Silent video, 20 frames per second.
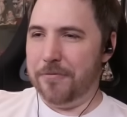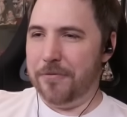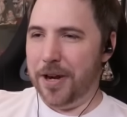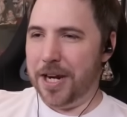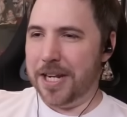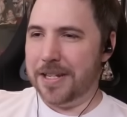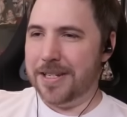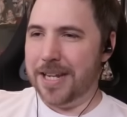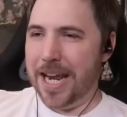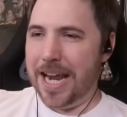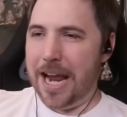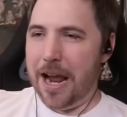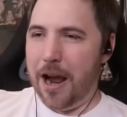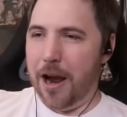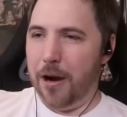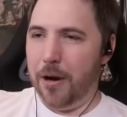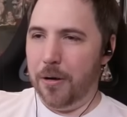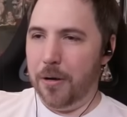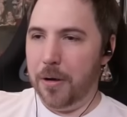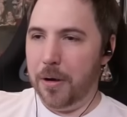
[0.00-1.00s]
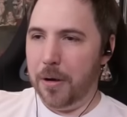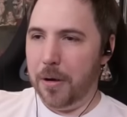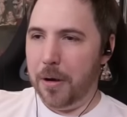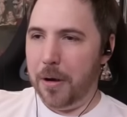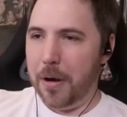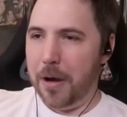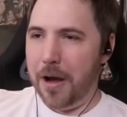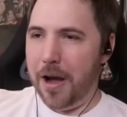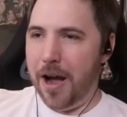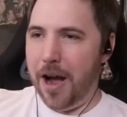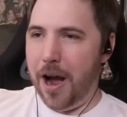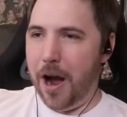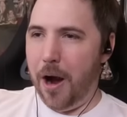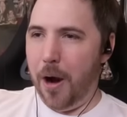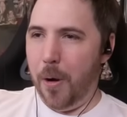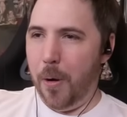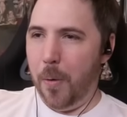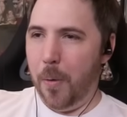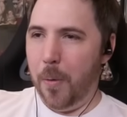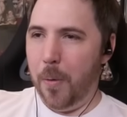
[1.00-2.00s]
fun of Dio.
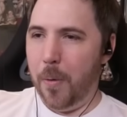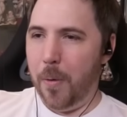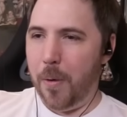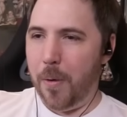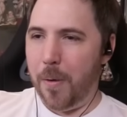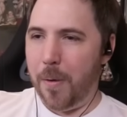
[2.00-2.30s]
Oh.